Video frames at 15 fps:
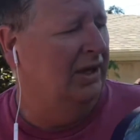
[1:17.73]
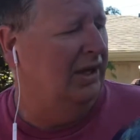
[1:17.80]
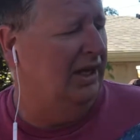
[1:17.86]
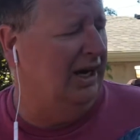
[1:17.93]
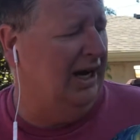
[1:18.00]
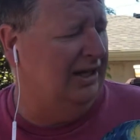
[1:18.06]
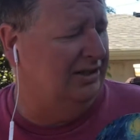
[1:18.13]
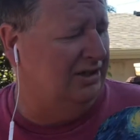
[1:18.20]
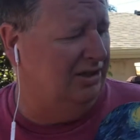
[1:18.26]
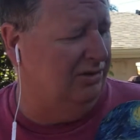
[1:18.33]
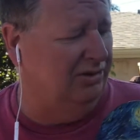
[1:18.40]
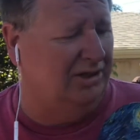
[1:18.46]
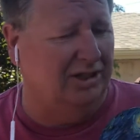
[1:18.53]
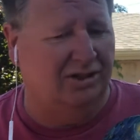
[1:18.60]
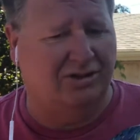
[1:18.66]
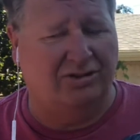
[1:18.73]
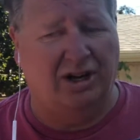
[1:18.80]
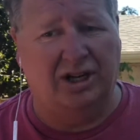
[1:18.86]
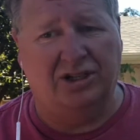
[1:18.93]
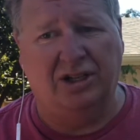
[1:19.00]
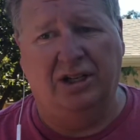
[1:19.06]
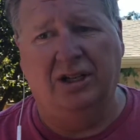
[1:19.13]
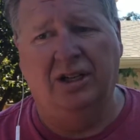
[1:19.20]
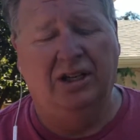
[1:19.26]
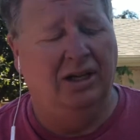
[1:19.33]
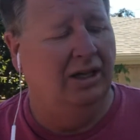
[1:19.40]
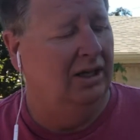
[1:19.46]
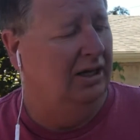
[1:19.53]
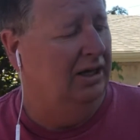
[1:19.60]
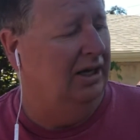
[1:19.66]
And it has to do with construction.
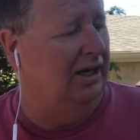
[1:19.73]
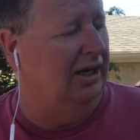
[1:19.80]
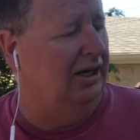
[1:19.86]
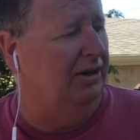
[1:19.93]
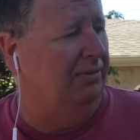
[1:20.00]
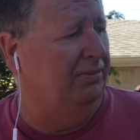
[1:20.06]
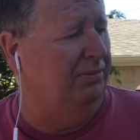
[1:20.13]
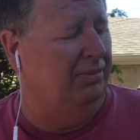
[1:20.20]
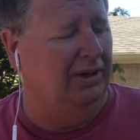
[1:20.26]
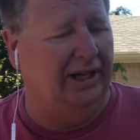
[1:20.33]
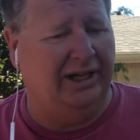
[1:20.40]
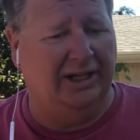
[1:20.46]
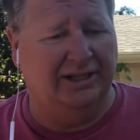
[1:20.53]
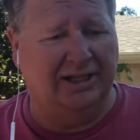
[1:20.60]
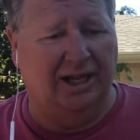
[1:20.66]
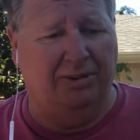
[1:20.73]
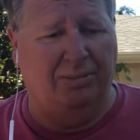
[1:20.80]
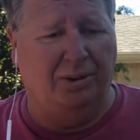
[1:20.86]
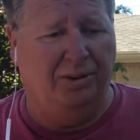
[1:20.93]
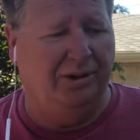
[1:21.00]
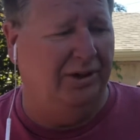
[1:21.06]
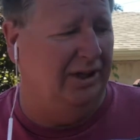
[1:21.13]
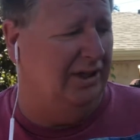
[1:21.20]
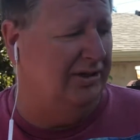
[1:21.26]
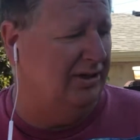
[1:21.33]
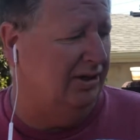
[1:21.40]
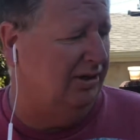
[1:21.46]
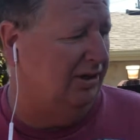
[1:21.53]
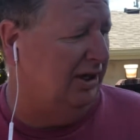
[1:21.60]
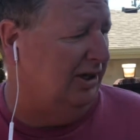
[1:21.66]
Like I said, both of these
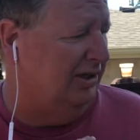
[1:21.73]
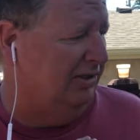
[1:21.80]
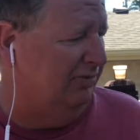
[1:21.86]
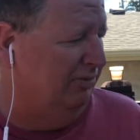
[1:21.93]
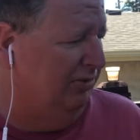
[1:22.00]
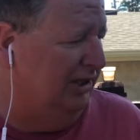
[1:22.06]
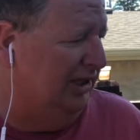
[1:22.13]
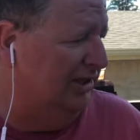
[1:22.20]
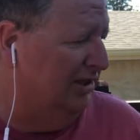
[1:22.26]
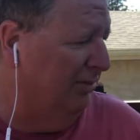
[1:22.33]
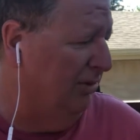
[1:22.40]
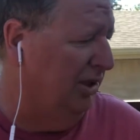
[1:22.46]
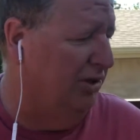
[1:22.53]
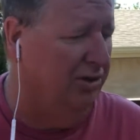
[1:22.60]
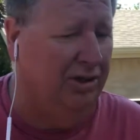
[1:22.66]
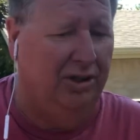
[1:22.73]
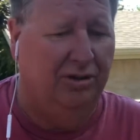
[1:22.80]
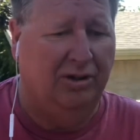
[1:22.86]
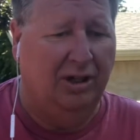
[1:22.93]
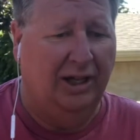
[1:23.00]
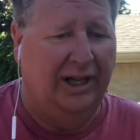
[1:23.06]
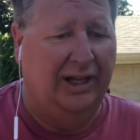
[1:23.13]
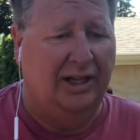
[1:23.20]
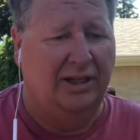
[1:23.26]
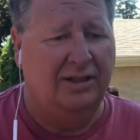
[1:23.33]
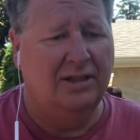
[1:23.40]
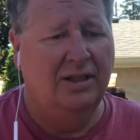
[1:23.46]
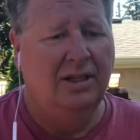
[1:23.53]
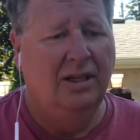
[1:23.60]
are reasonably good ukuleles.